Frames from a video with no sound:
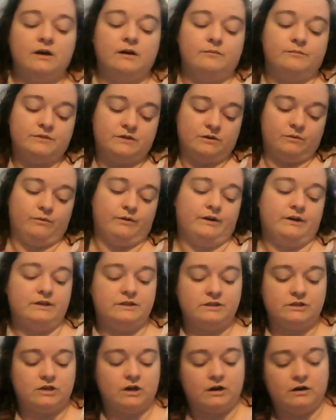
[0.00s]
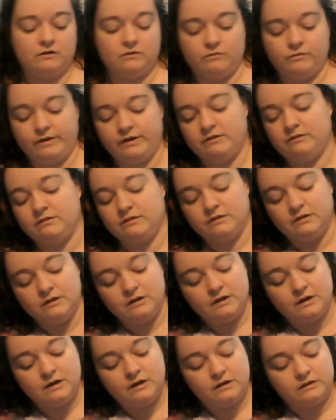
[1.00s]
So we're going to start with
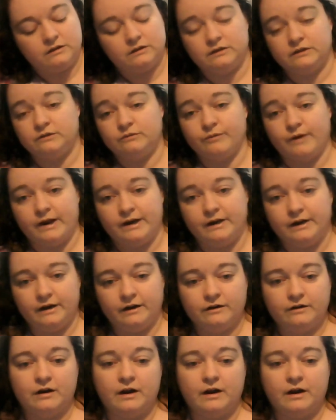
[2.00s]
the little reindeer.